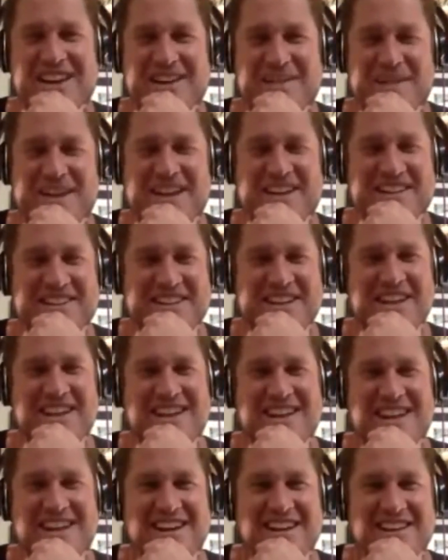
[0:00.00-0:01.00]
I mean, you,
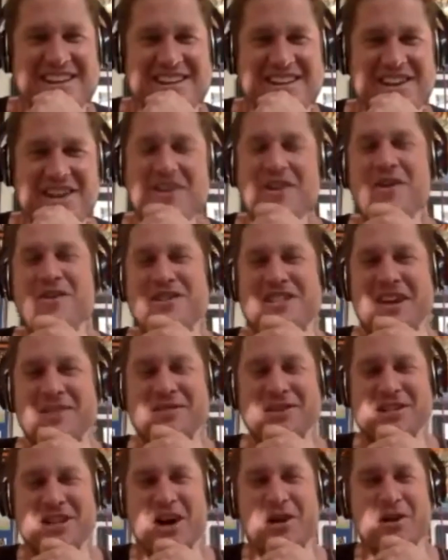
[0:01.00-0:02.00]
you, don't always have
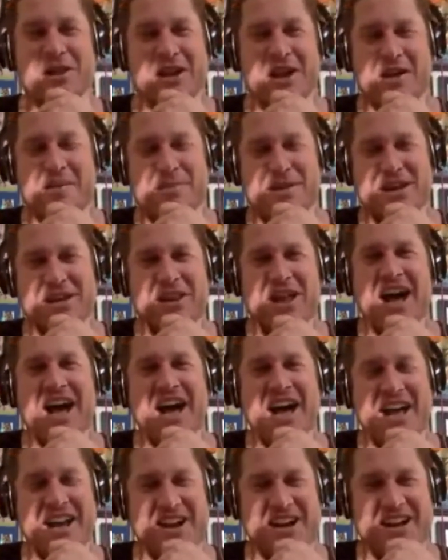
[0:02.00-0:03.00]
to toe the company
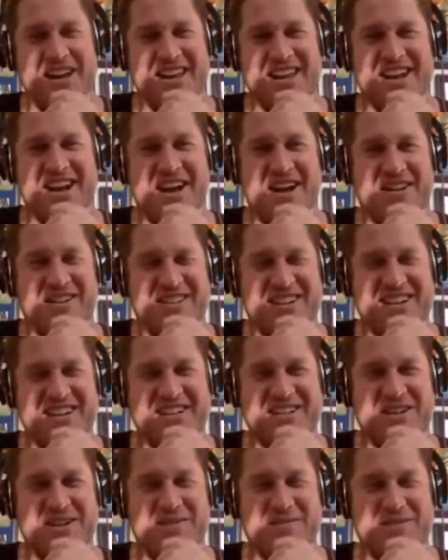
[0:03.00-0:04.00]
line, uh, you know, in
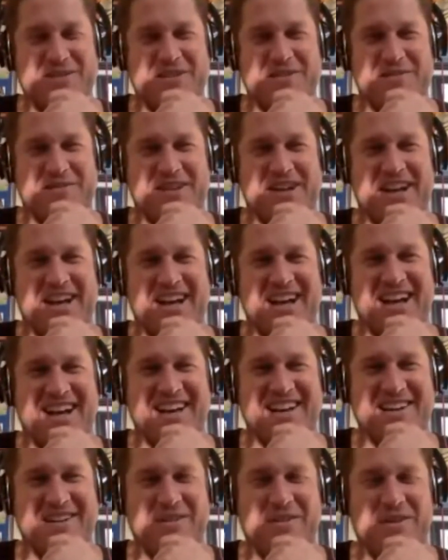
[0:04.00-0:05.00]
terms of uh,
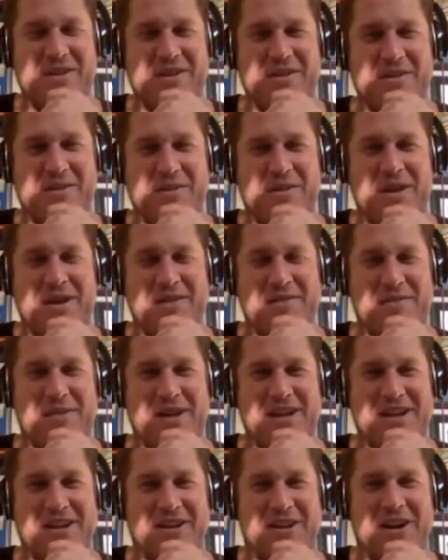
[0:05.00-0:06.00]
what what
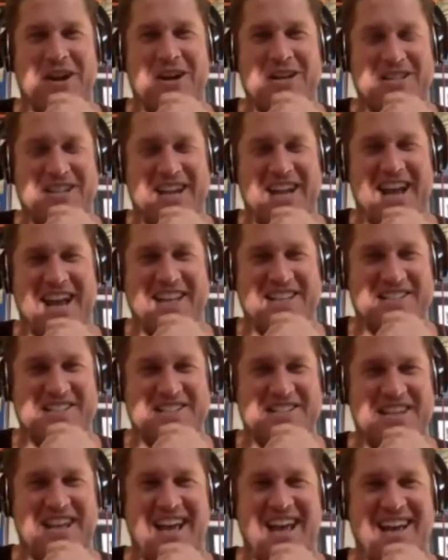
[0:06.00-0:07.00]
your content has to
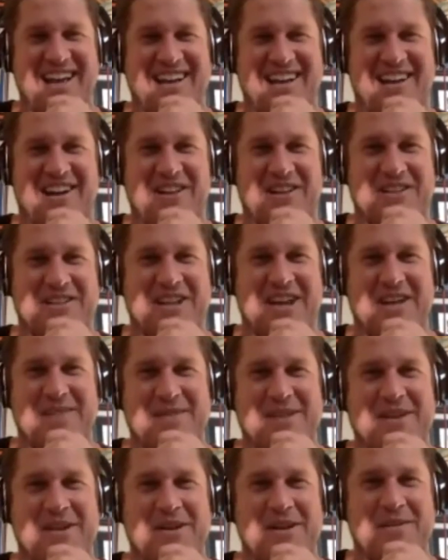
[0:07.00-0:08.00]
say all the time. You
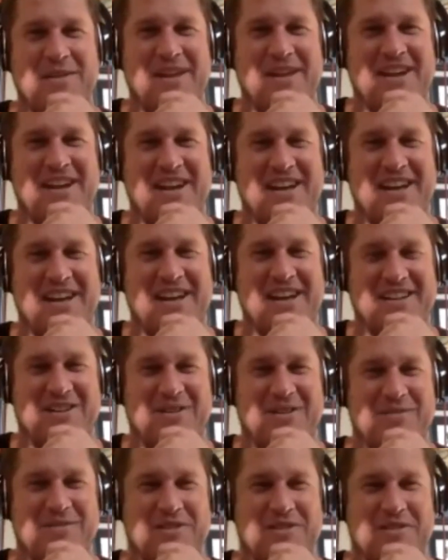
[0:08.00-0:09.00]
know what I yeah. mean? In
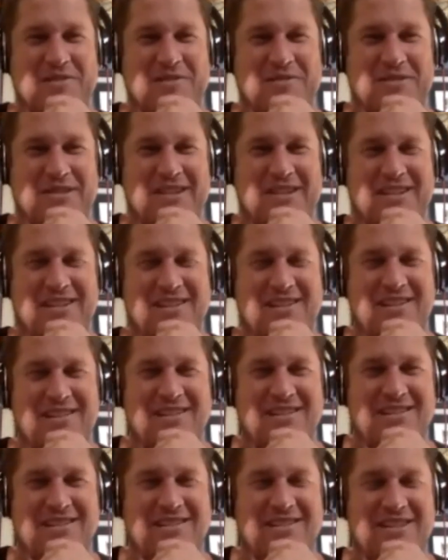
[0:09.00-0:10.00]
terms of
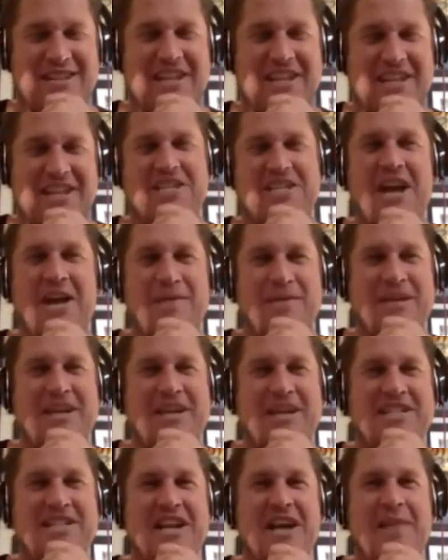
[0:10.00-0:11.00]
kissing
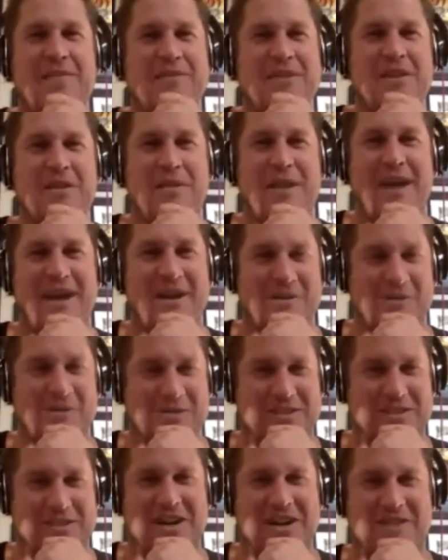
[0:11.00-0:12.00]
up, kissing up to the Bengals.